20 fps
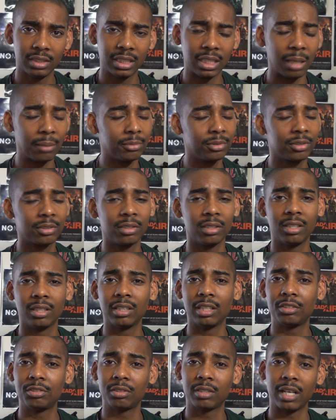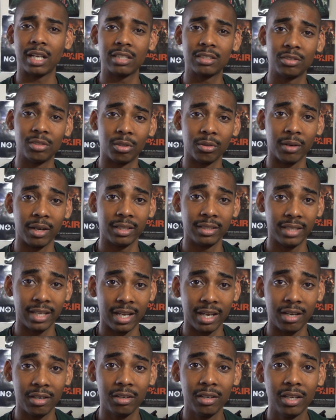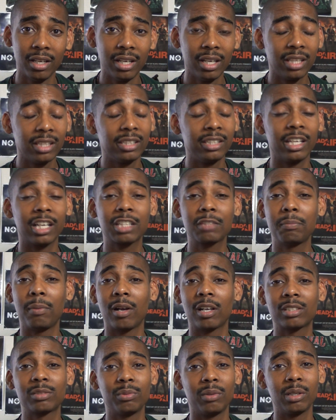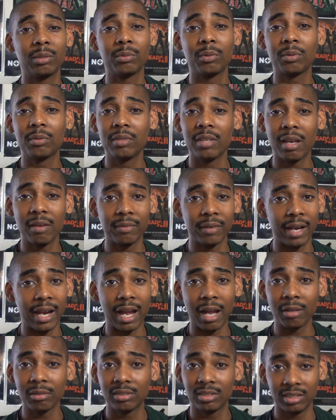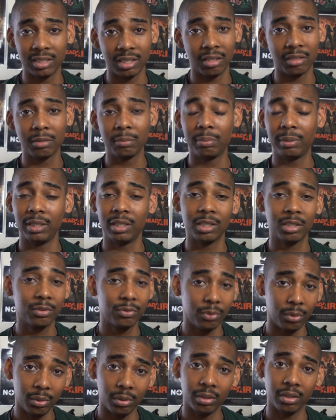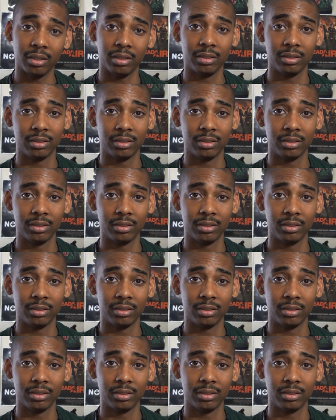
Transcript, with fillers: And I'm just gonna let you guys know right now the Xbox One will never outsell the PS4.